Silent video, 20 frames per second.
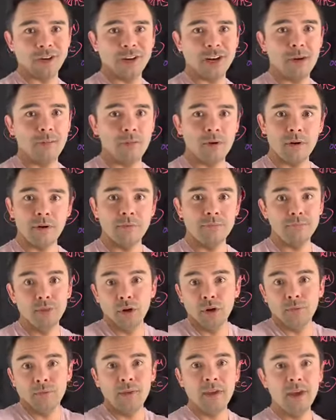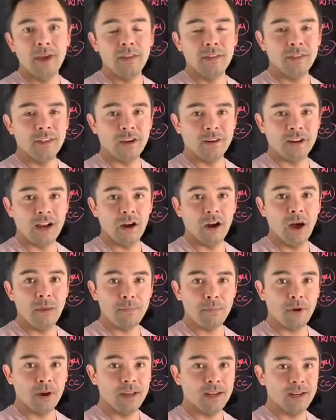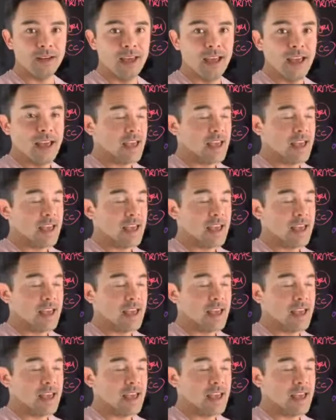number. Boom, they're now upgraded.